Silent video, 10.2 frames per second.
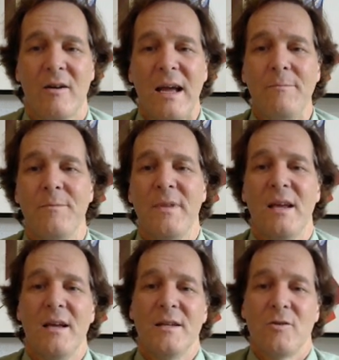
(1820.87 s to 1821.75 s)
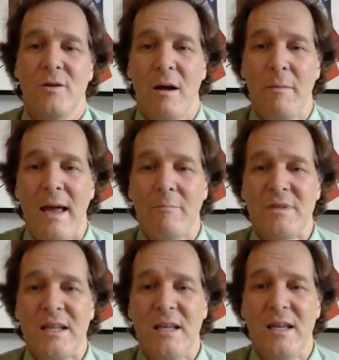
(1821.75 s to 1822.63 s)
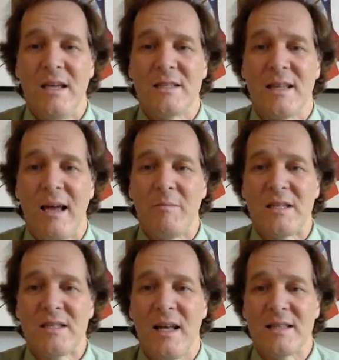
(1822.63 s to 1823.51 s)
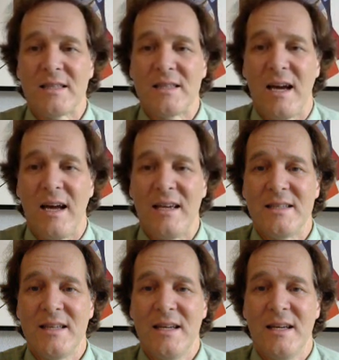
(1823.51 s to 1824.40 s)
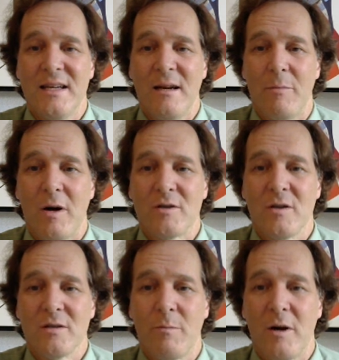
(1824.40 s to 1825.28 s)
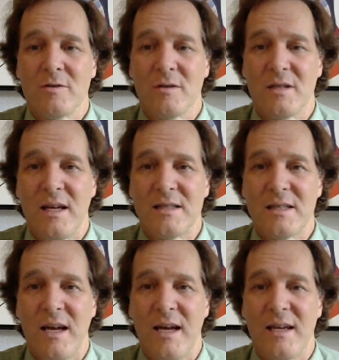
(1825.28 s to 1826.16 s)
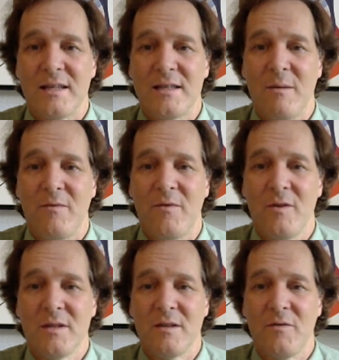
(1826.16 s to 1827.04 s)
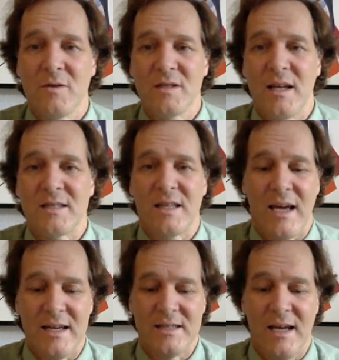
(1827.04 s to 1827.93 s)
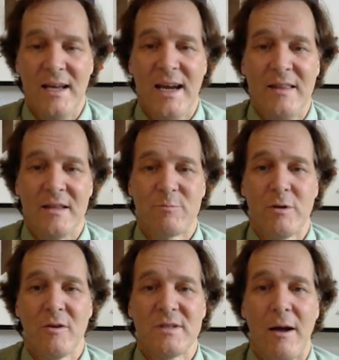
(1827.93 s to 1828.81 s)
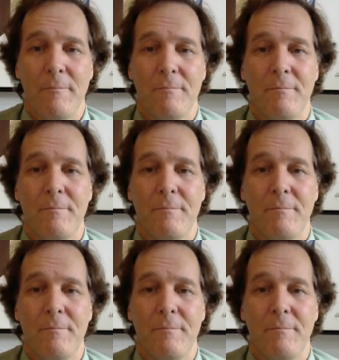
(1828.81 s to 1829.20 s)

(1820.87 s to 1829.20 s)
Okay, so num empty is the empty slot size. Num partial is the partial slot size. Num full is the full slot size. And let's print those out.